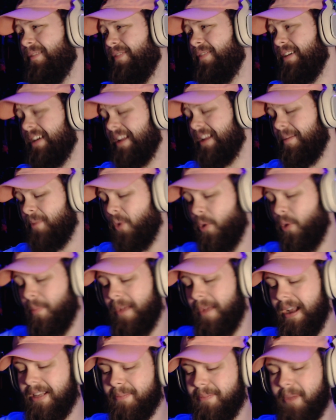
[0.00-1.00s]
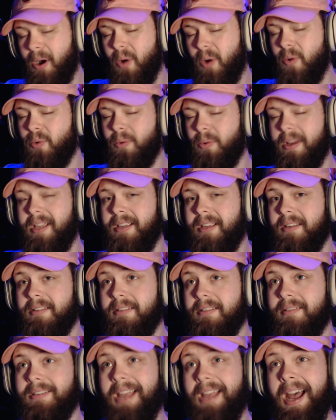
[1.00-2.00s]
Fuck it, I'm going back to my old
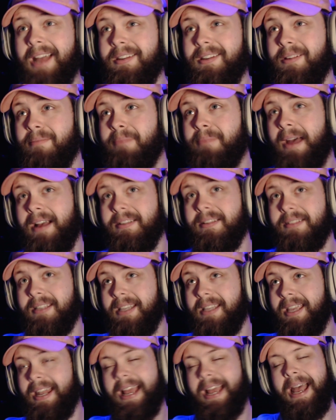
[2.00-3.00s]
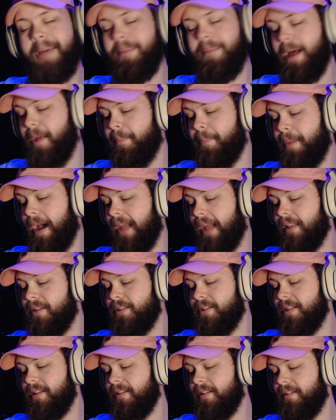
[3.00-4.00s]
ways. God done bounced again. I got my
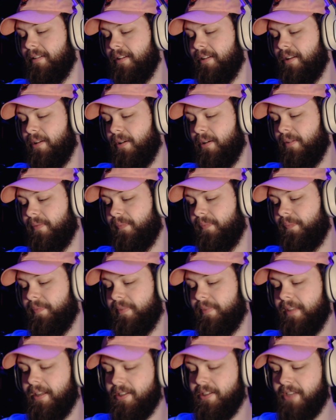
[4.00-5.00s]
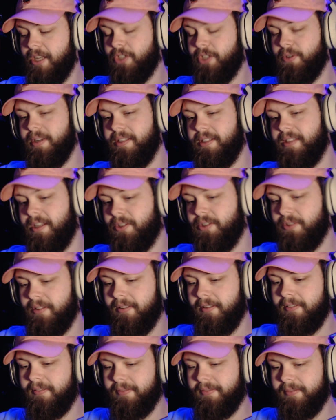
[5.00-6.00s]
apology, you know, et cetera, et
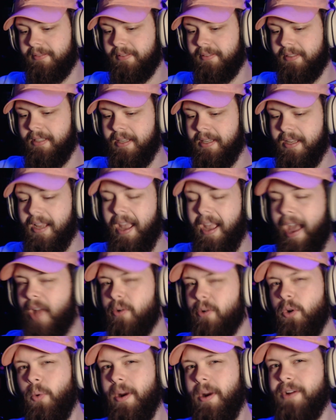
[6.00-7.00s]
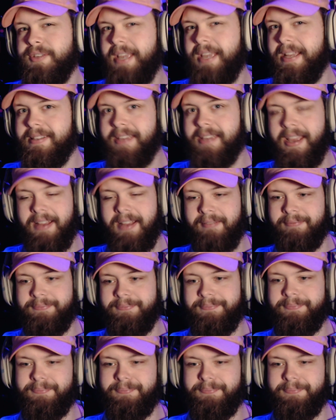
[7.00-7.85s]
cetera. I don't know where his head's at.